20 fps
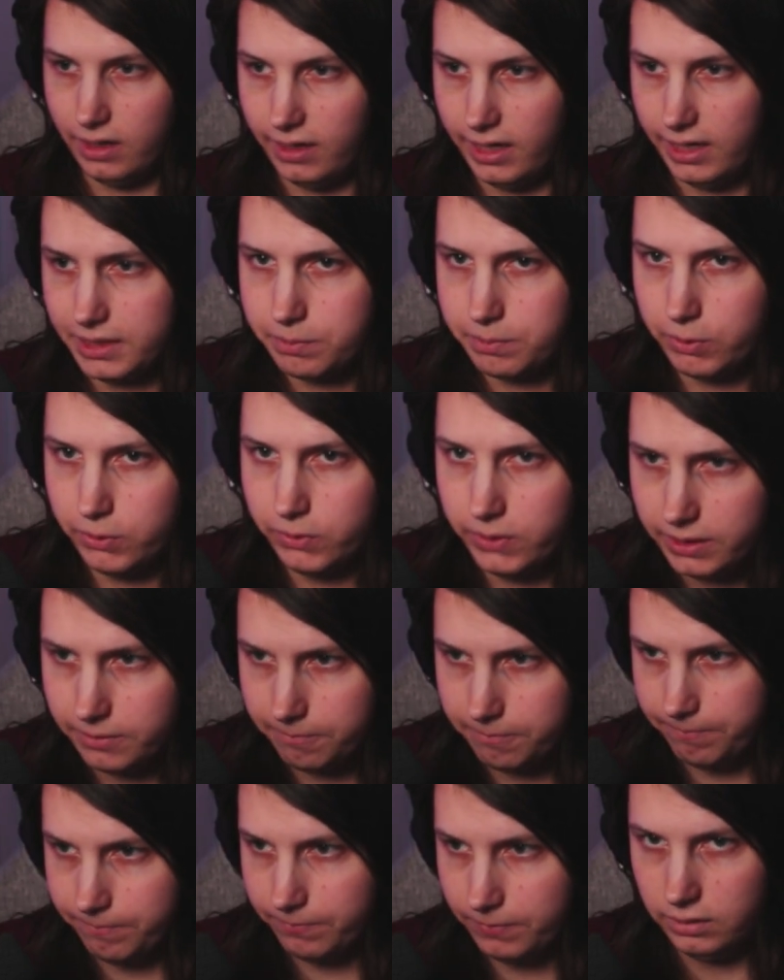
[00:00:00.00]

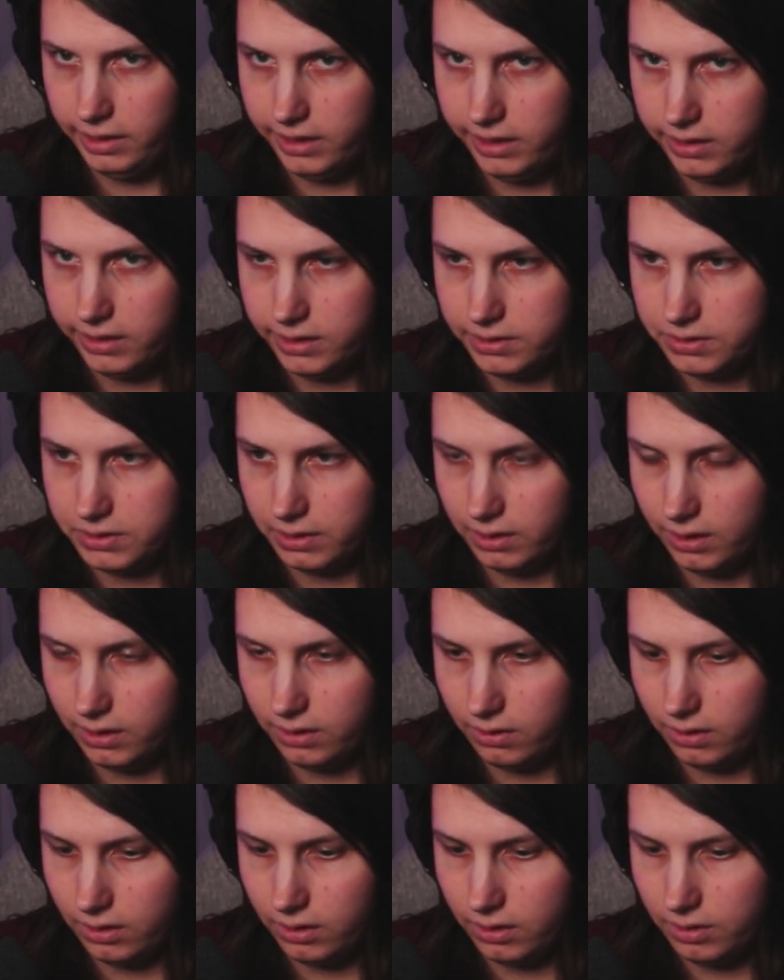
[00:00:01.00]
exponent and
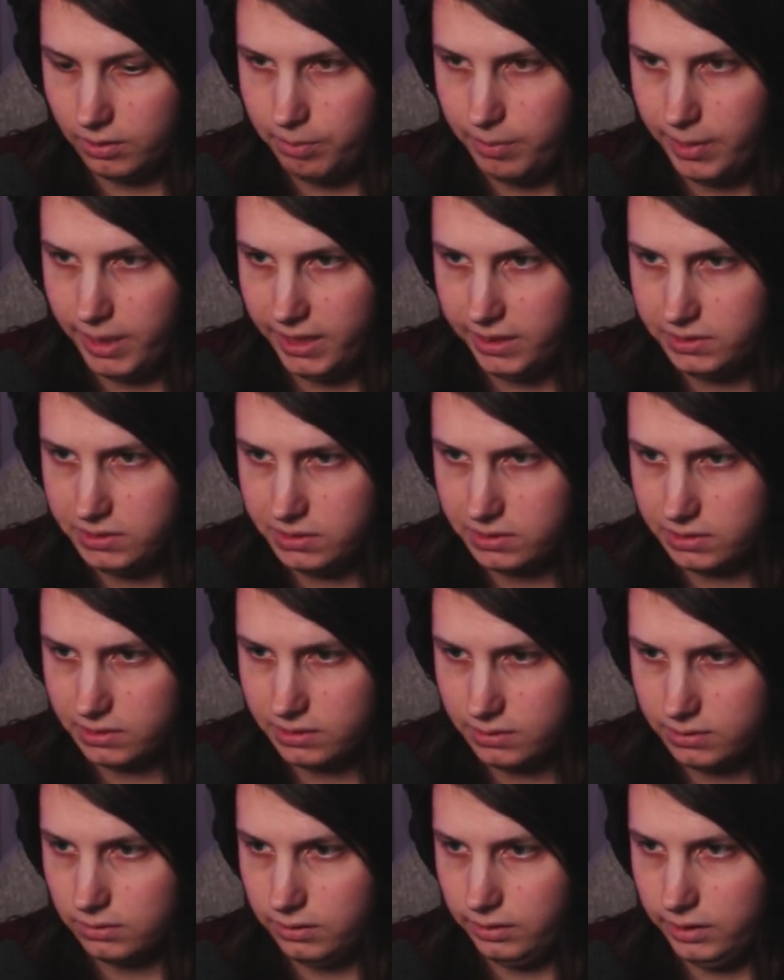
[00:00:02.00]
our base,
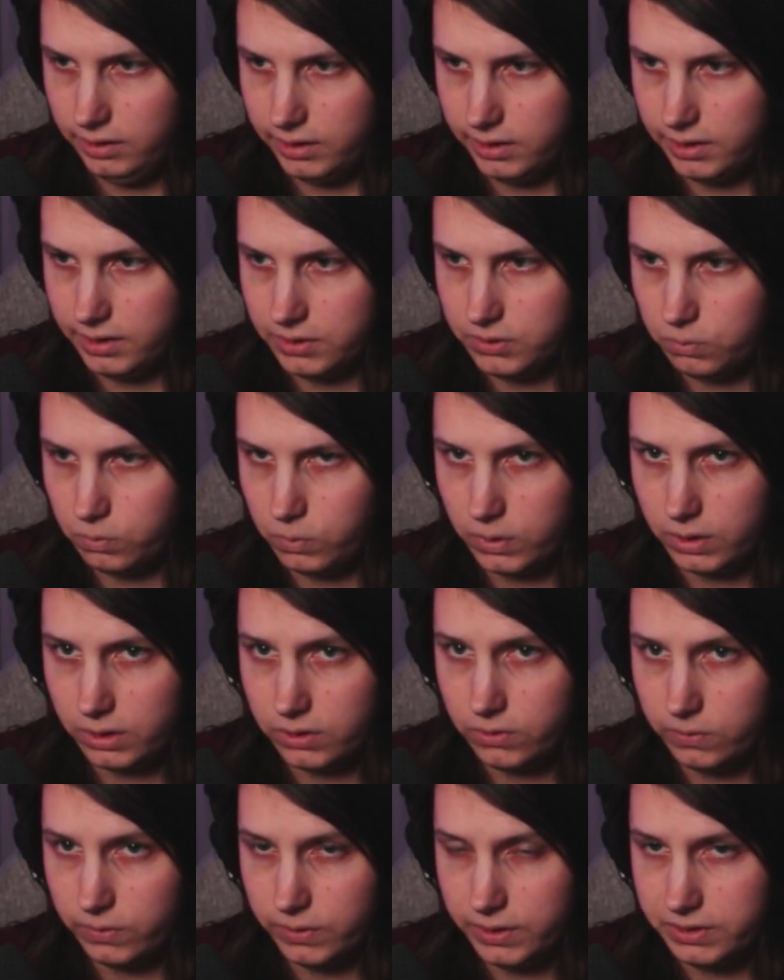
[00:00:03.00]
and we're
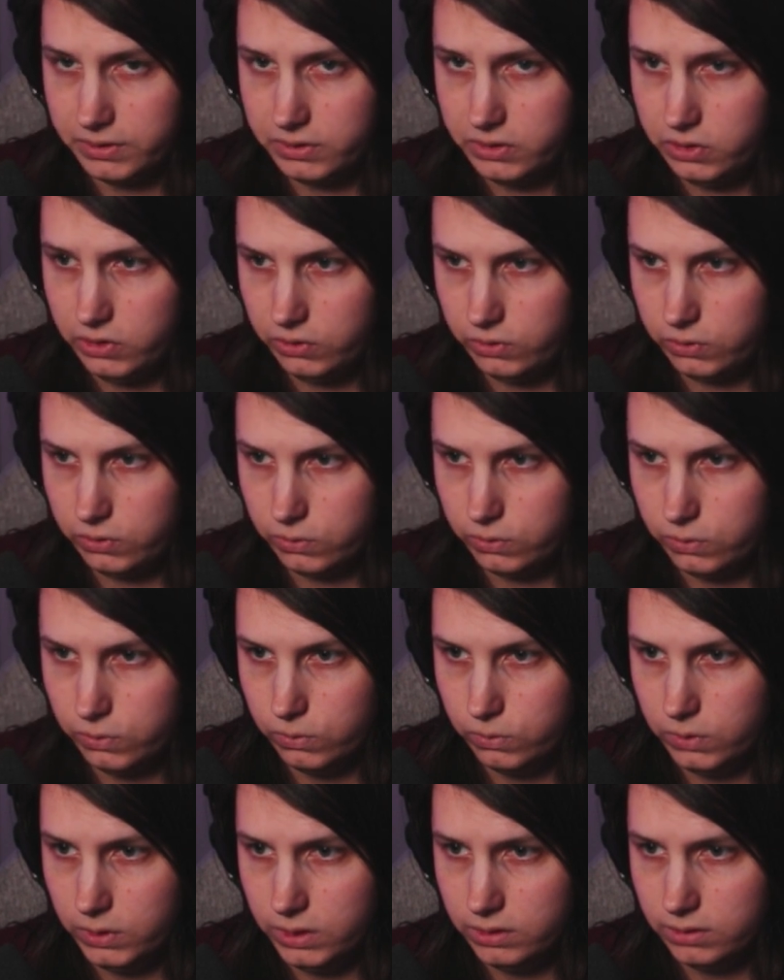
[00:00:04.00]
going
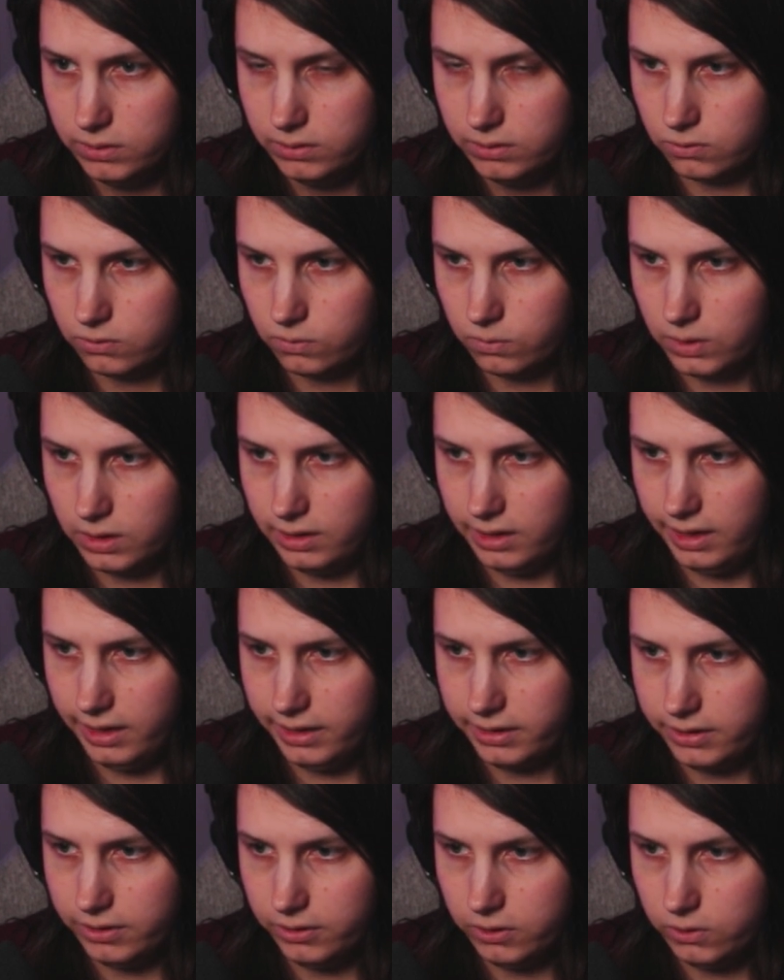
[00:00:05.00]
to
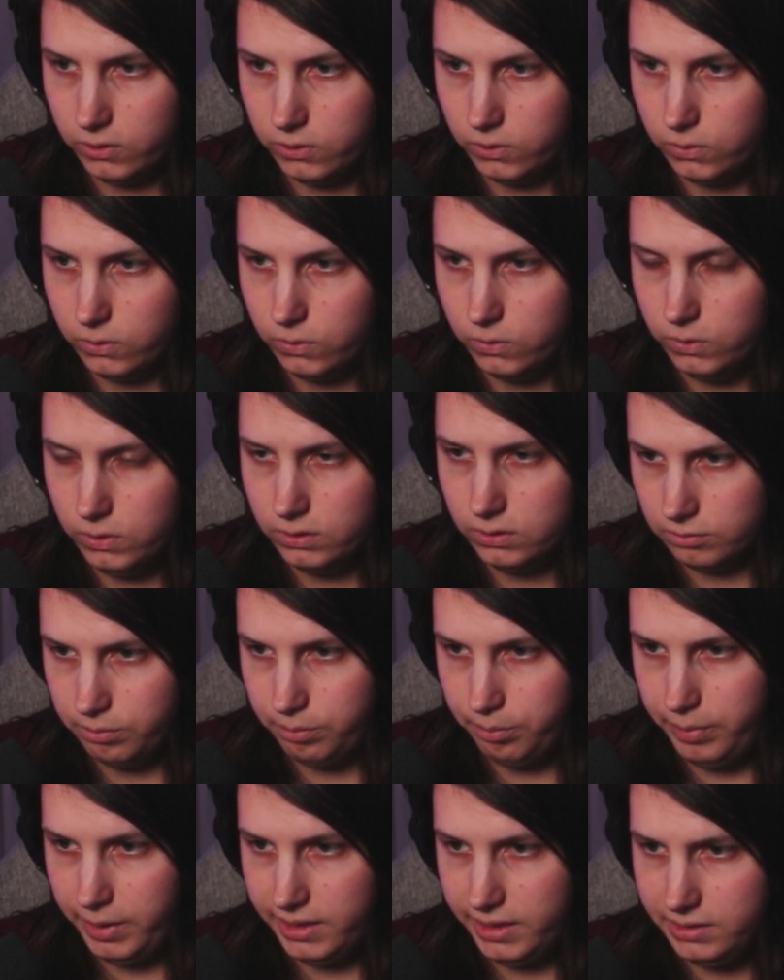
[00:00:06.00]
echo
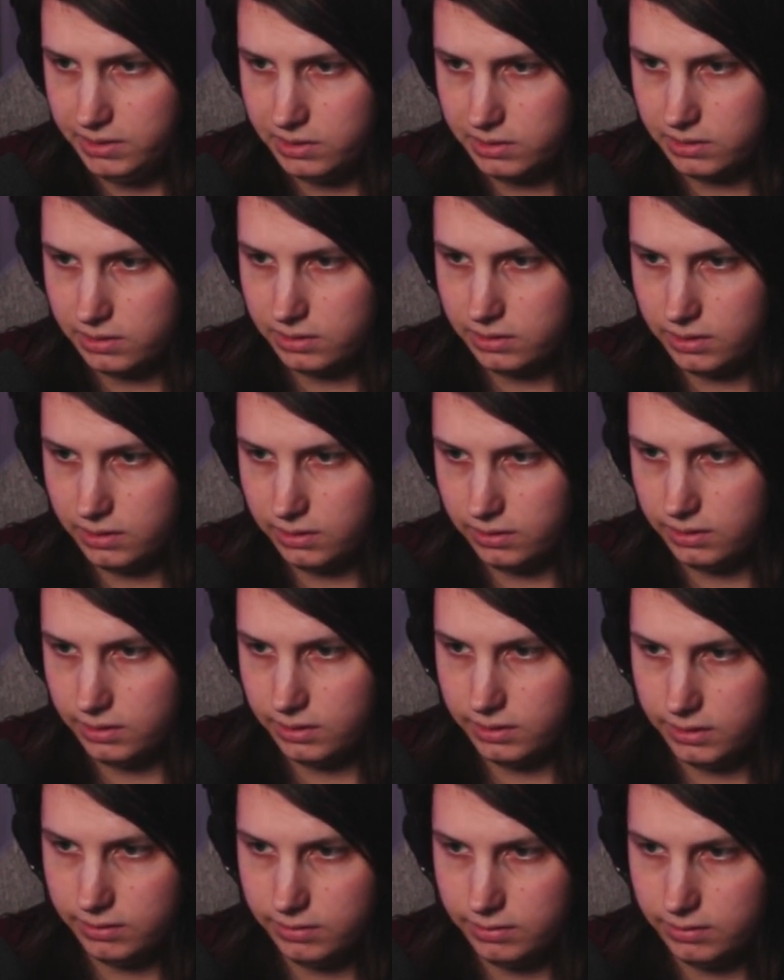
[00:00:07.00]
base to
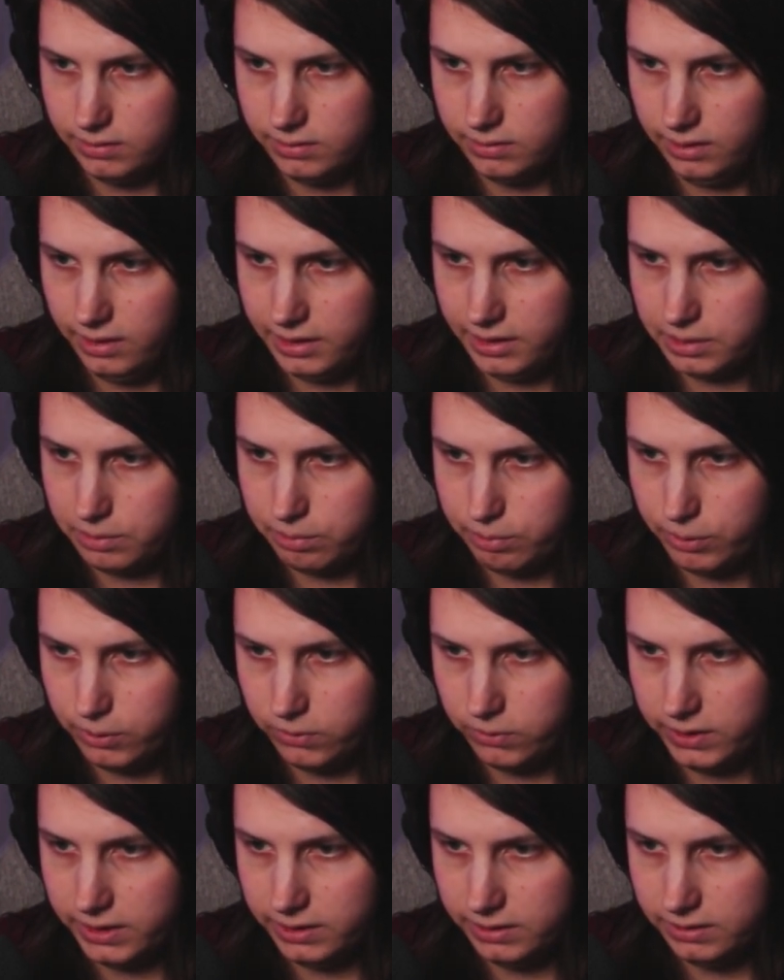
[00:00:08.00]
the
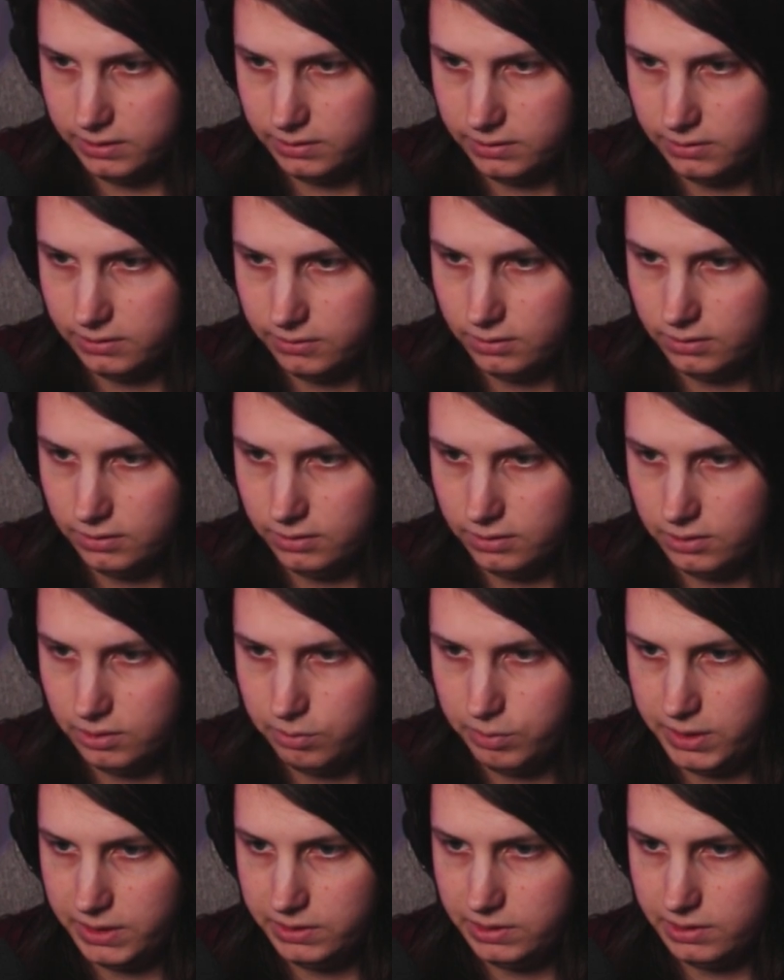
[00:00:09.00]
exponent into
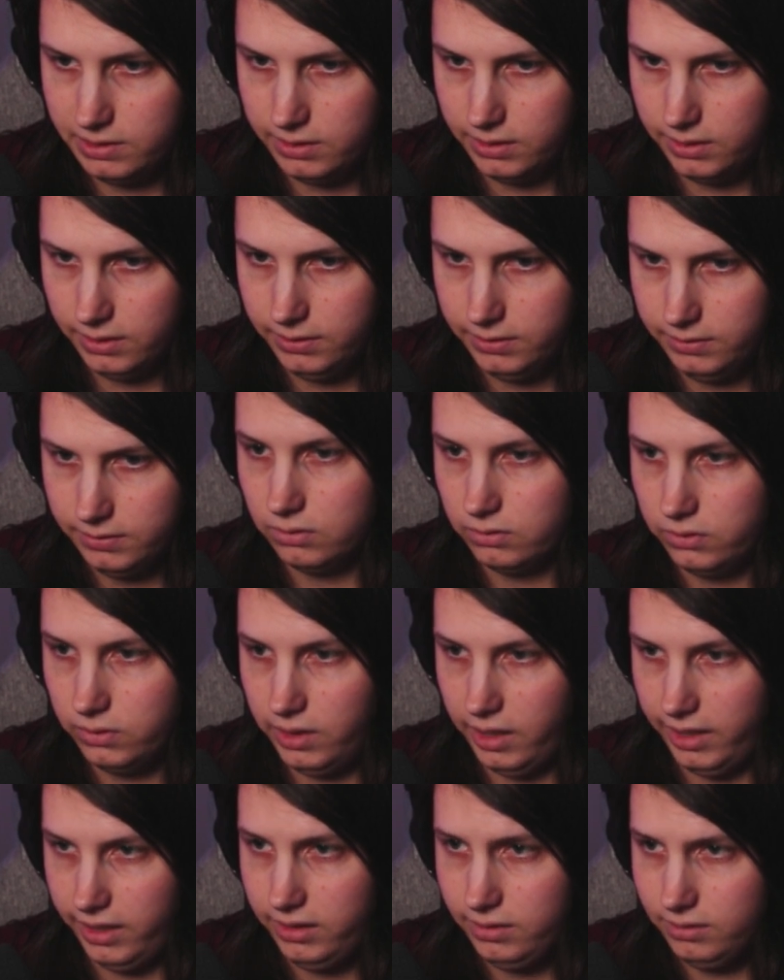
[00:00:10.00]
BC.
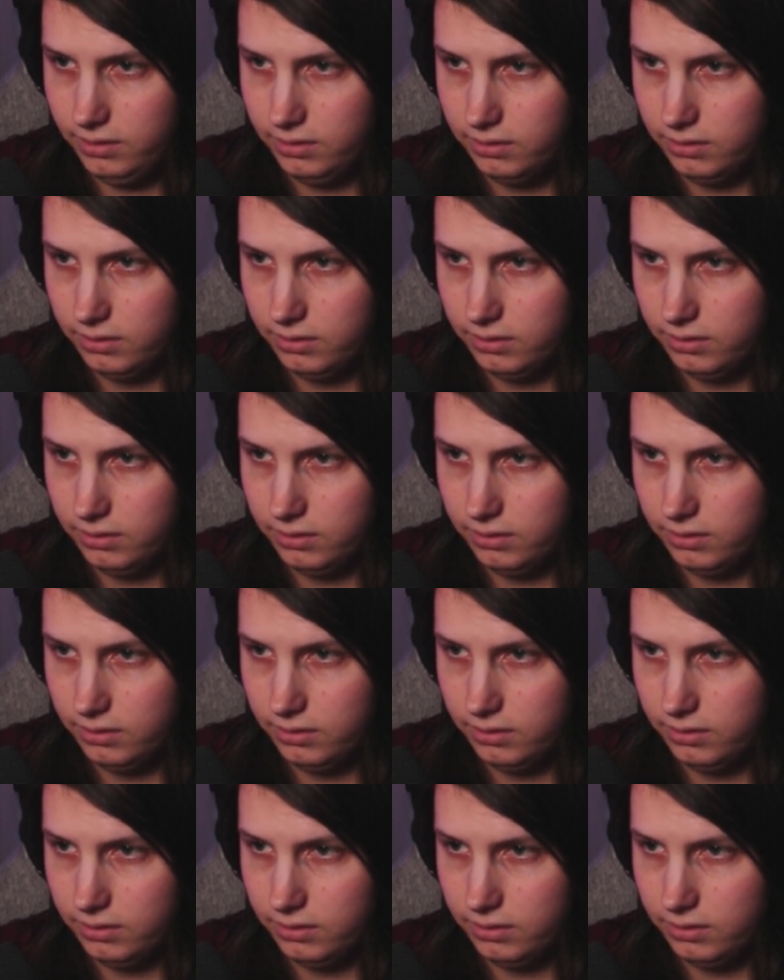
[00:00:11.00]
Okay.